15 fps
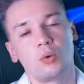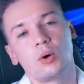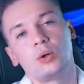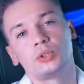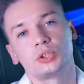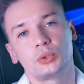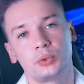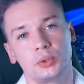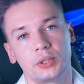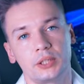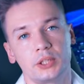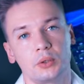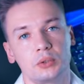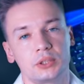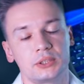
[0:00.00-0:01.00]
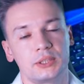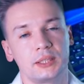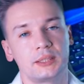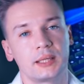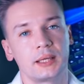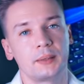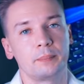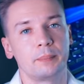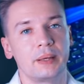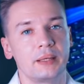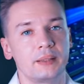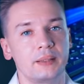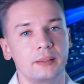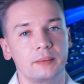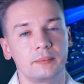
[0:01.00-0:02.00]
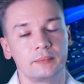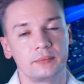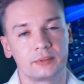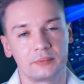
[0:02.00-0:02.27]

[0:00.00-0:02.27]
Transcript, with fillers: Oh, also you can notice that I make the